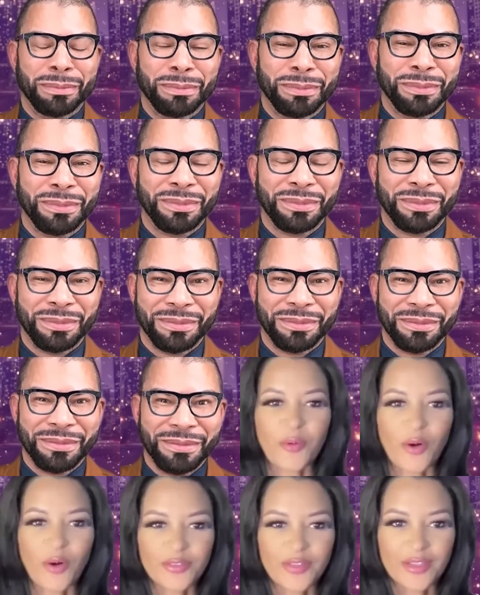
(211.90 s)
I'm going to say
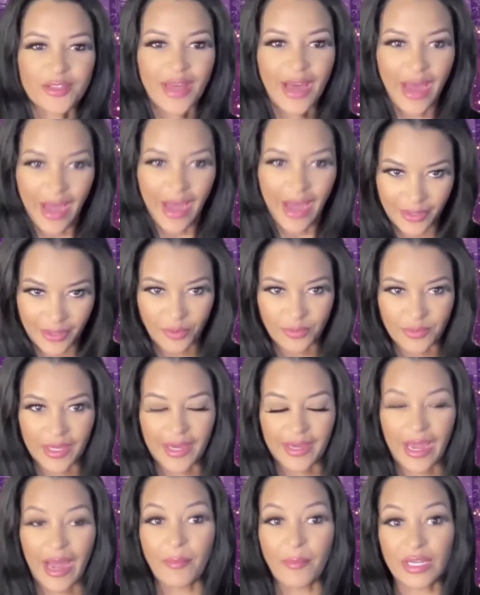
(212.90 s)
the part that I don't
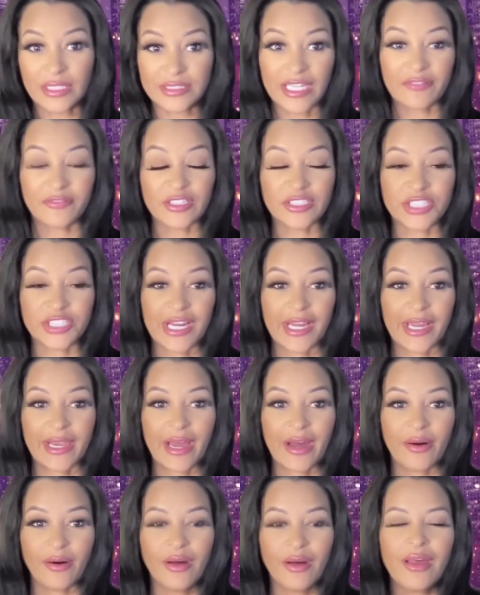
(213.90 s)
like. I'm going to definitely check it
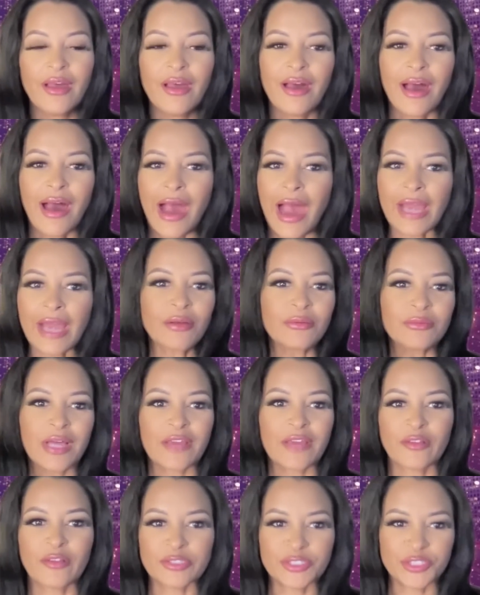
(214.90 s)
out. I don't
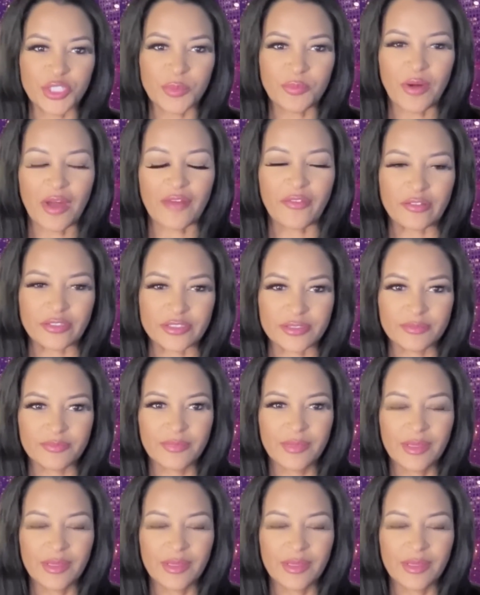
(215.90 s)
like those two brothers.